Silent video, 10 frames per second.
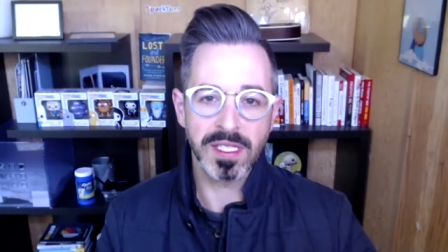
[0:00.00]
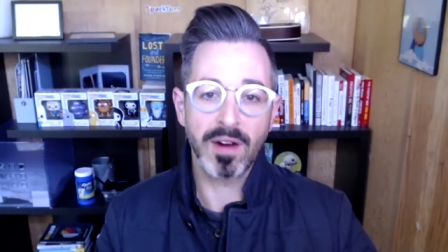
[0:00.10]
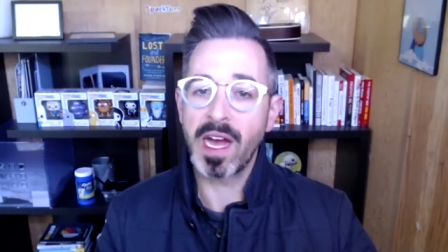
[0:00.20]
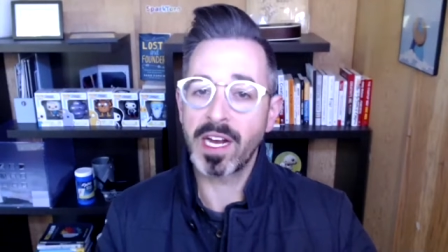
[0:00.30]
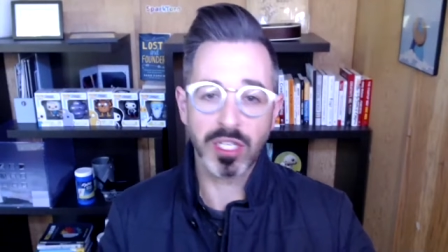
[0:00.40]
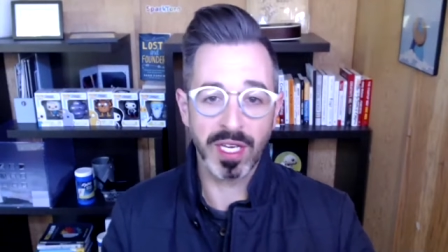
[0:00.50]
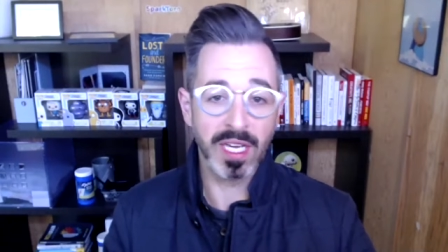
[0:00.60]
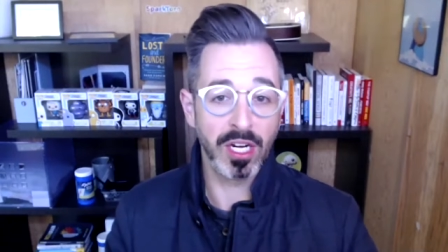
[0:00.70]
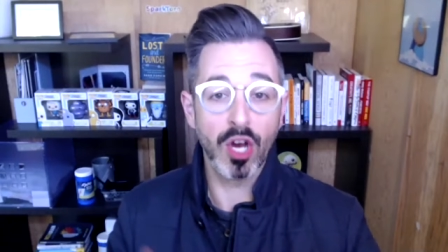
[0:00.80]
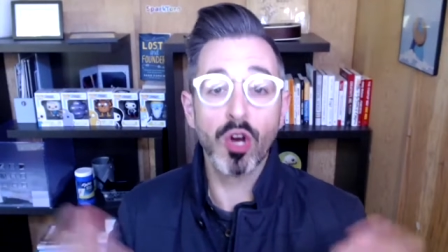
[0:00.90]
They're actually in
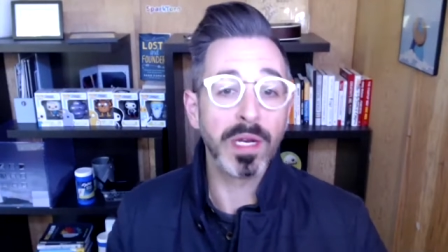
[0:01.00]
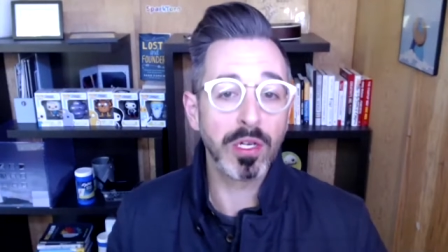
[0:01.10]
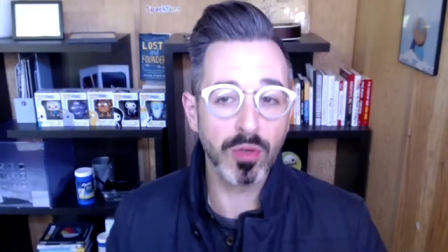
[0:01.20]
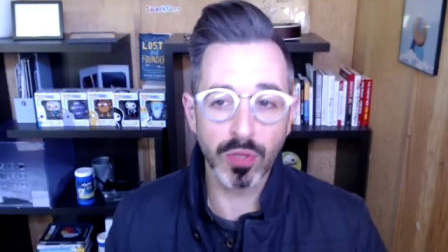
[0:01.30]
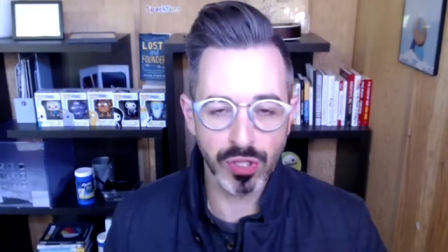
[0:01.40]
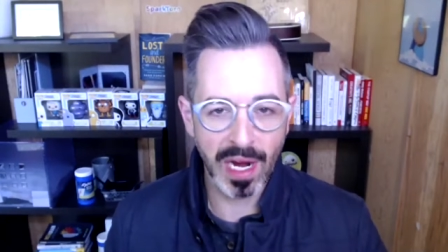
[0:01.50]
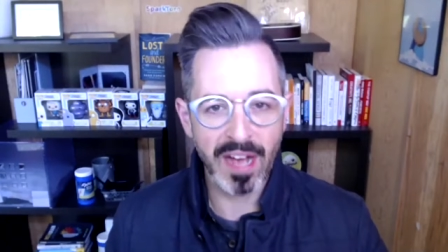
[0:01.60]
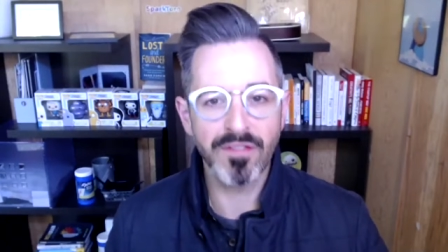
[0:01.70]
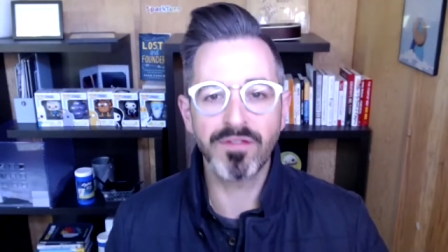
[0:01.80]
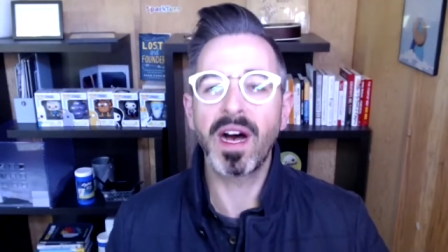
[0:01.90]
an open Google
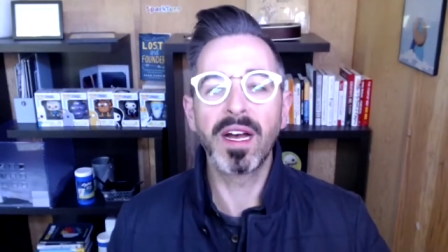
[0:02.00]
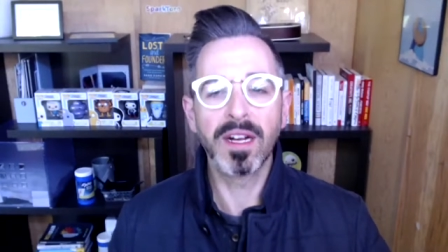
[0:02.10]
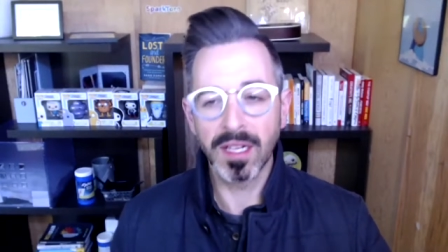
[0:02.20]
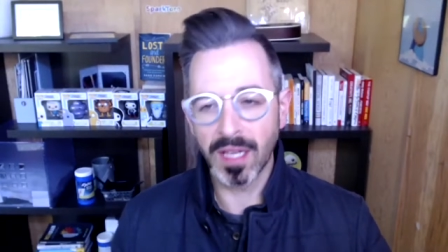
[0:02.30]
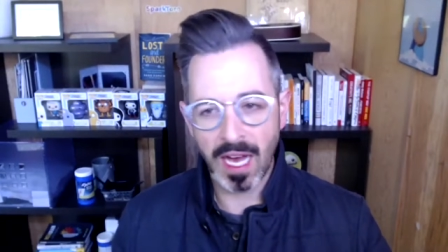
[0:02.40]
Drive file.